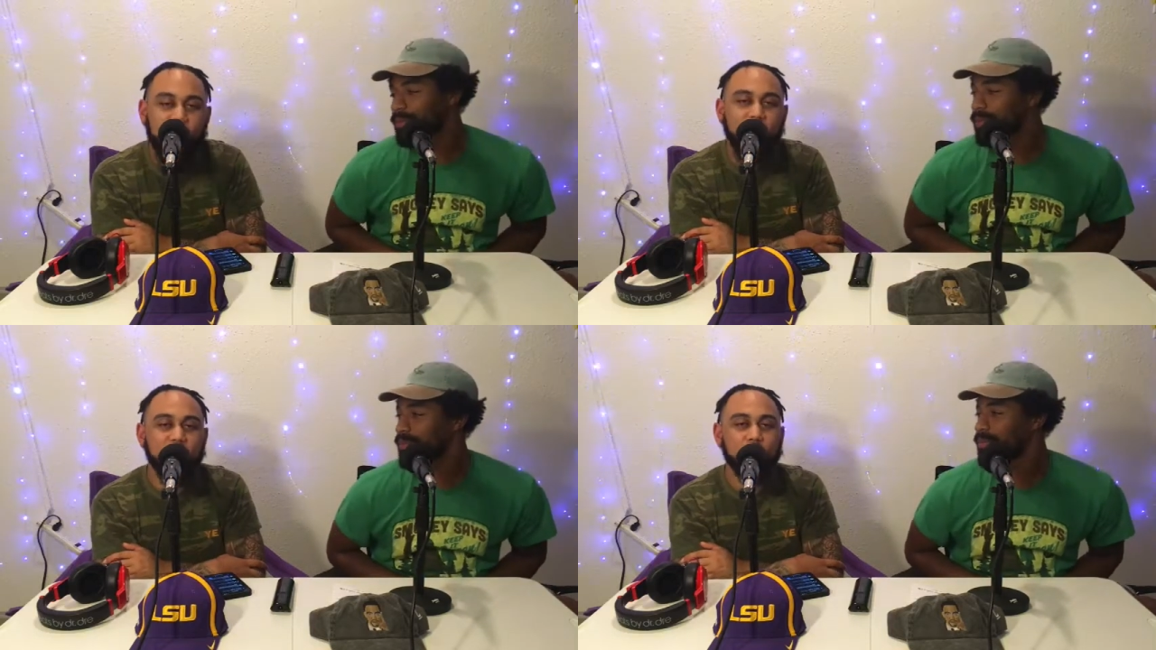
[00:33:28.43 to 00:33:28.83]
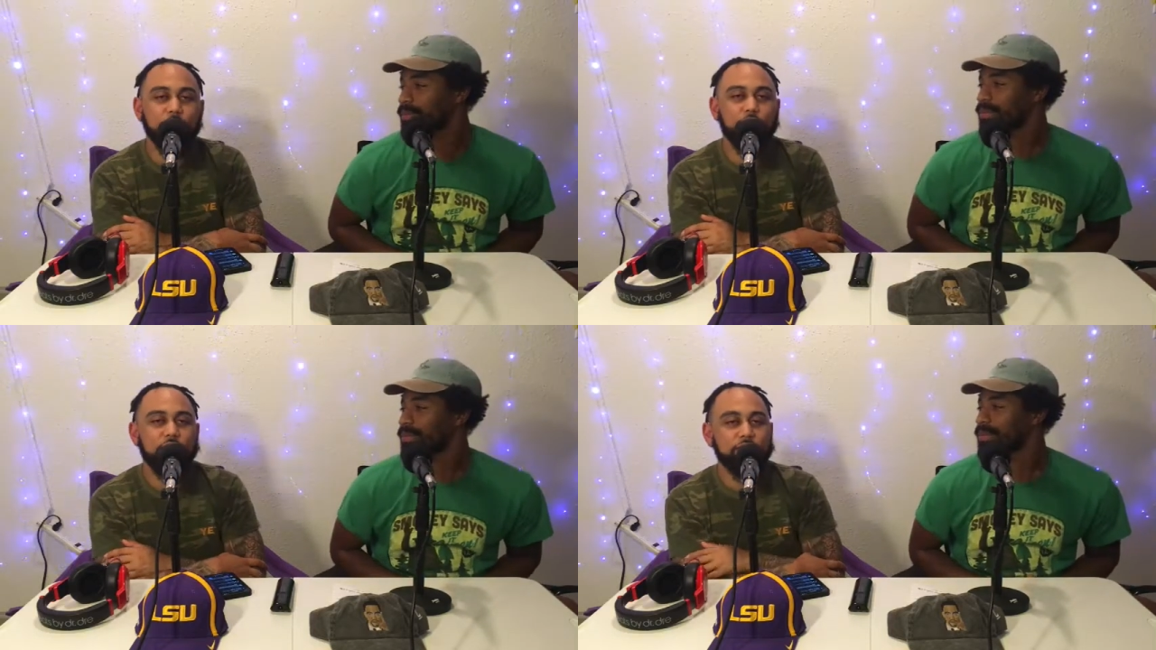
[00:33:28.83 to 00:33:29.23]
Speaker 1: I got some
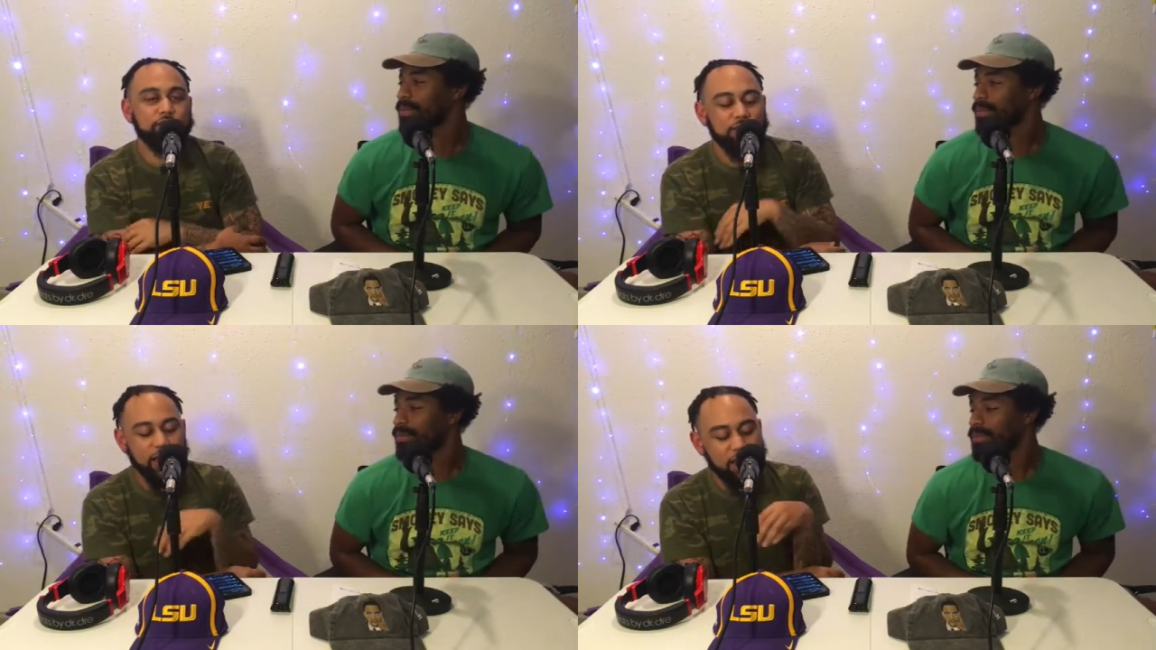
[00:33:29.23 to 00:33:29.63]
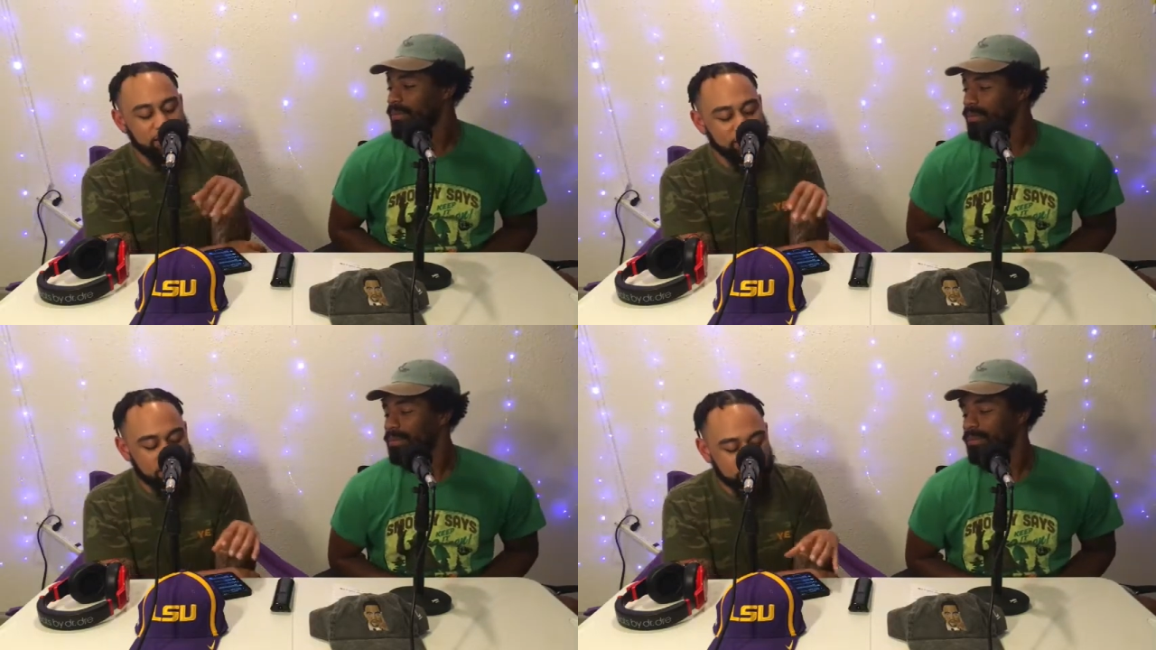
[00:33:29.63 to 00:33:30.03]
tweets. I got a
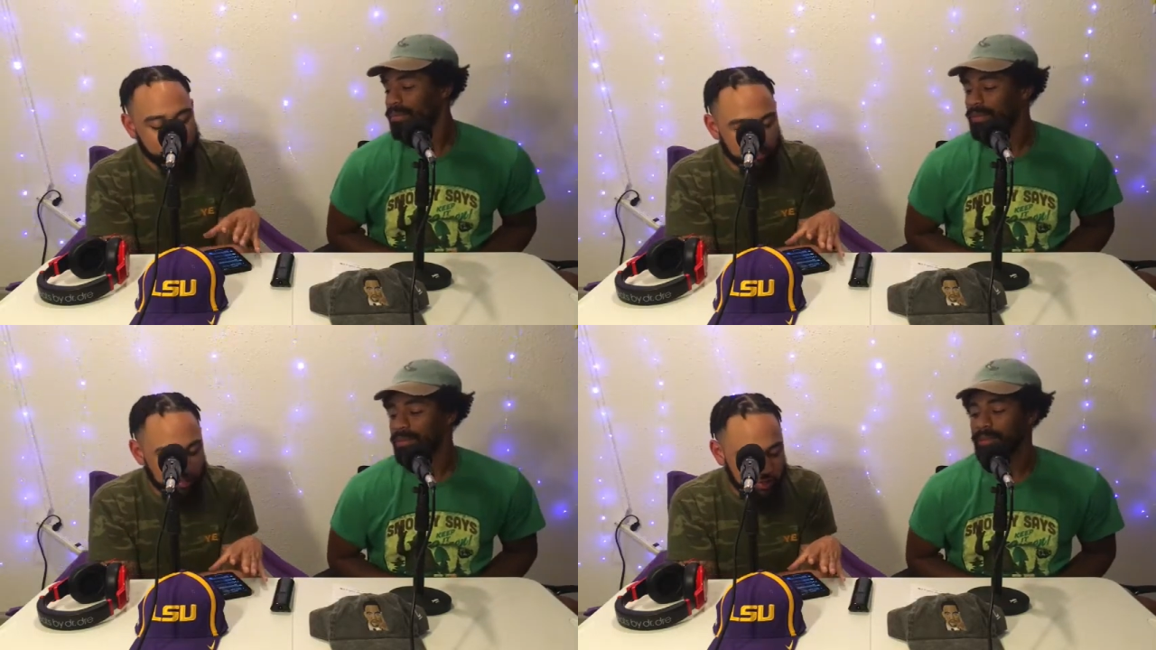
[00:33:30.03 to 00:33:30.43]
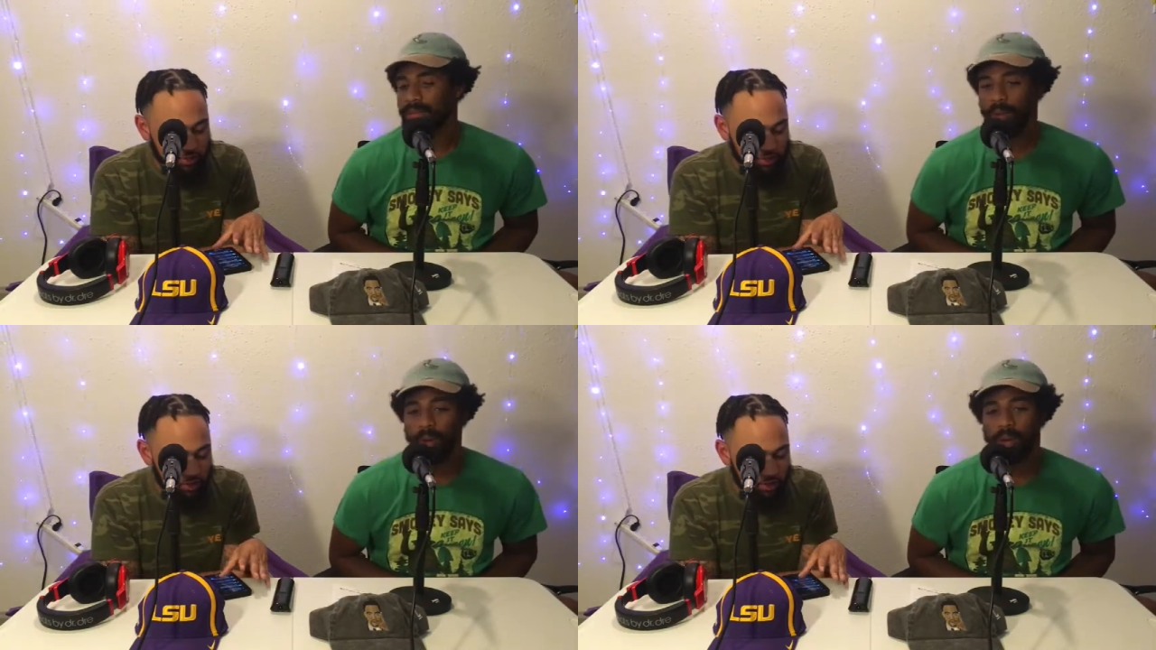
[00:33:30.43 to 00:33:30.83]
little couple
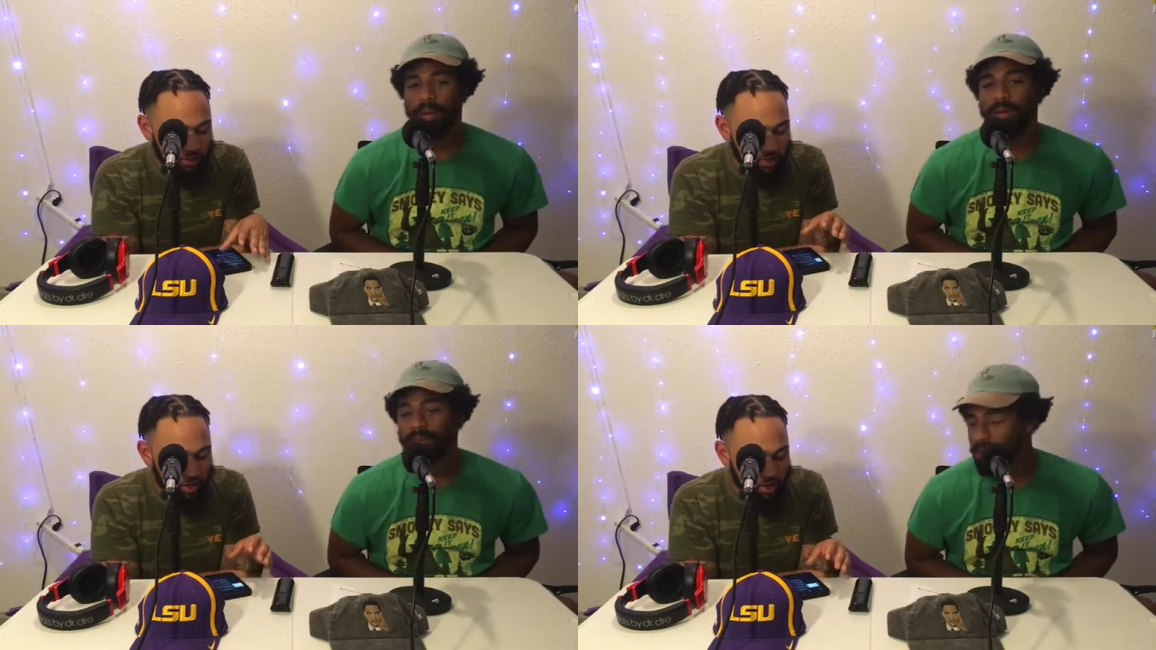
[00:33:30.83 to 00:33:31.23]
tweets. Okay.